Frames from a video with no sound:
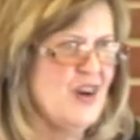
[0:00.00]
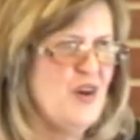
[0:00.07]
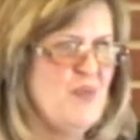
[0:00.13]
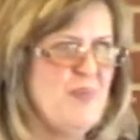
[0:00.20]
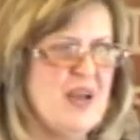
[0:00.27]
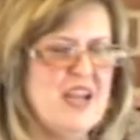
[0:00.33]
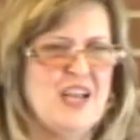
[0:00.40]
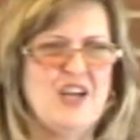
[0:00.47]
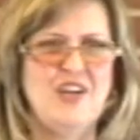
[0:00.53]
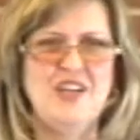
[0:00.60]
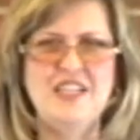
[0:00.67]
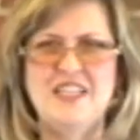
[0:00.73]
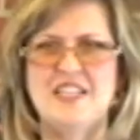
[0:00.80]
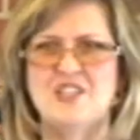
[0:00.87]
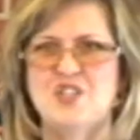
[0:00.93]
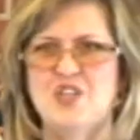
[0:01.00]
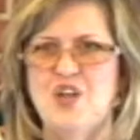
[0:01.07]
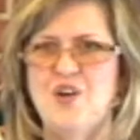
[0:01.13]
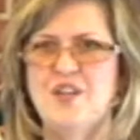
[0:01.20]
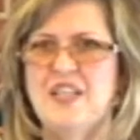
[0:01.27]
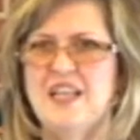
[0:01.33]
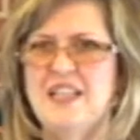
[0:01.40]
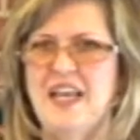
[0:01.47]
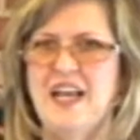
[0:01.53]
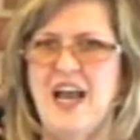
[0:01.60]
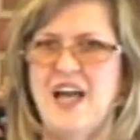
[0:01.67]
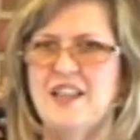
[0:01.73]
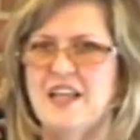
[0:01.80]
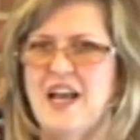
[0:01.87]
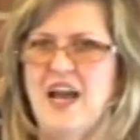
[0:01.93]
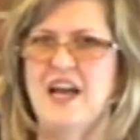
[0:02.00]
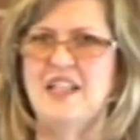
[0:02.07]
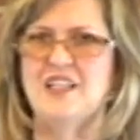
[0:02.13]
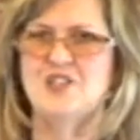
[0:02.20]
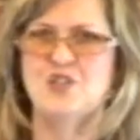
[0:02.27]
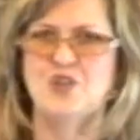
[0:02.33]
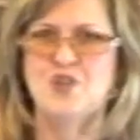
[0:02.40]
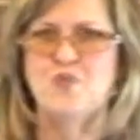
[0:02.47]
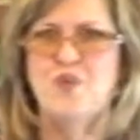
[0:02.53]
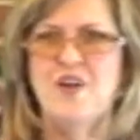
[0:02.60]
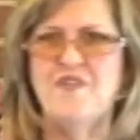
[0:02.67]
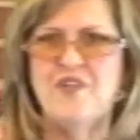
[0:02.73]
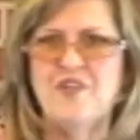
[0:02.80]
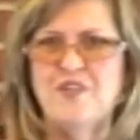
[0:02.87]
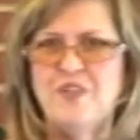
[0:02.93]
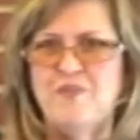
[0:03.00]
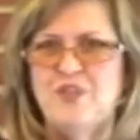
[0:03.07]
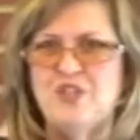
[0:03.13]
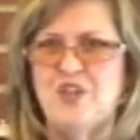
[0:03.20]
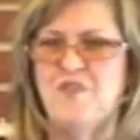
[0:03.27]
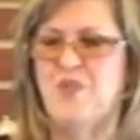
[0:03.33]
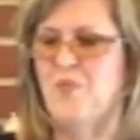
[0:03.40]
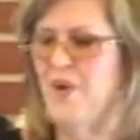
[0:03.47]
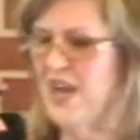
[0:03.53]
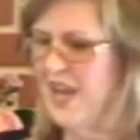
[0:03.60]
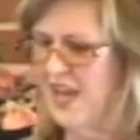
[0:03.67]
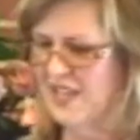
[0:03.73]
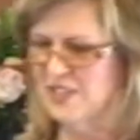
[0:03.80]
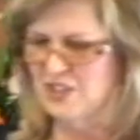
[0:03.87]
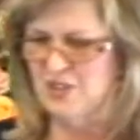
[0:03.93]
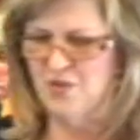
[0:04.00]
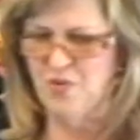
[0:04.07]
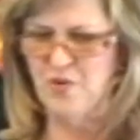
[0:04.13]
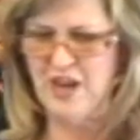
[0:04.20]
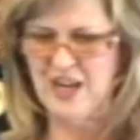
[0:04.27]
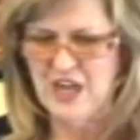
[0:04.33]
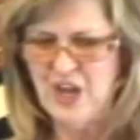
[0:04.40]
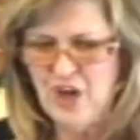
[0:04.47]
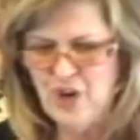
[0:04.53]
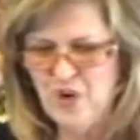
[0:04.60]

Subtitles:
Oh my goodness, and then they got the kind that turn whichever way. It's so great.